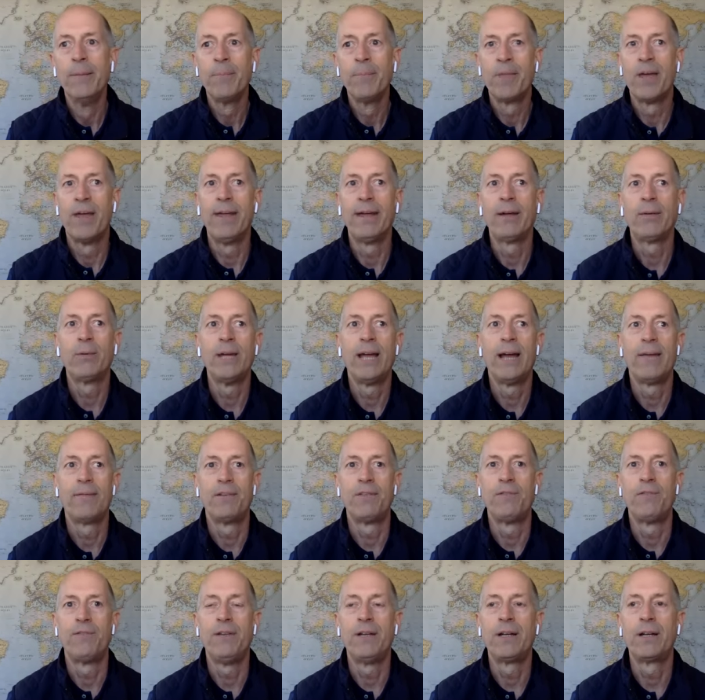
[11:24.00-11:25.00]
i think we have to
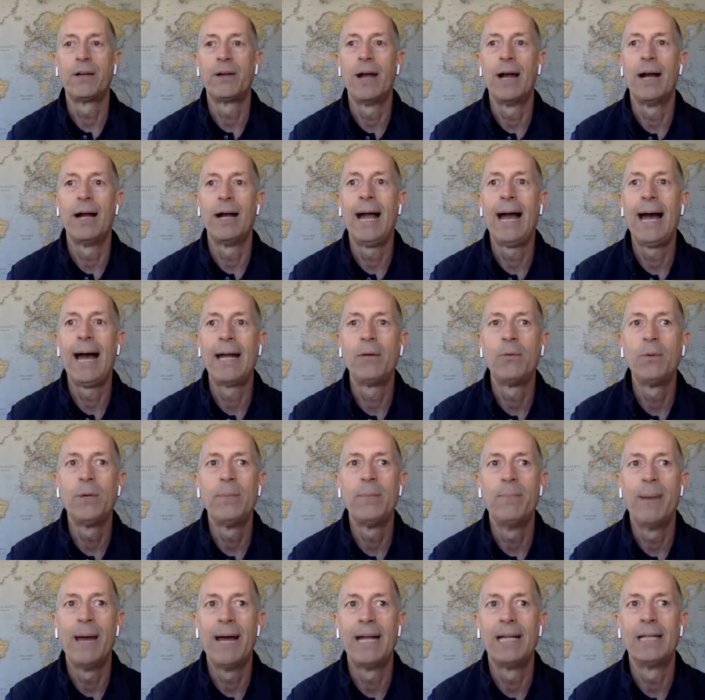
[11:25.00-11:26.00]
figure out how do we
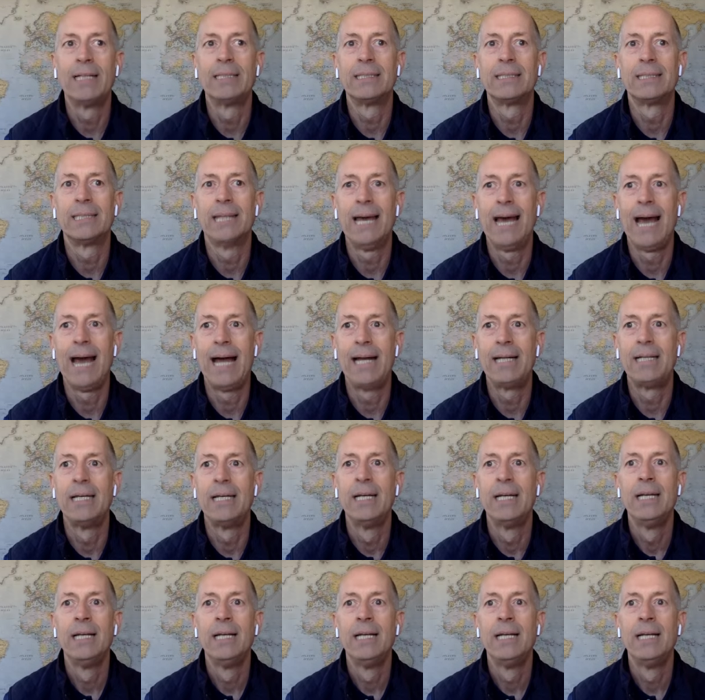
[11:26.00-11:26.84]
balance that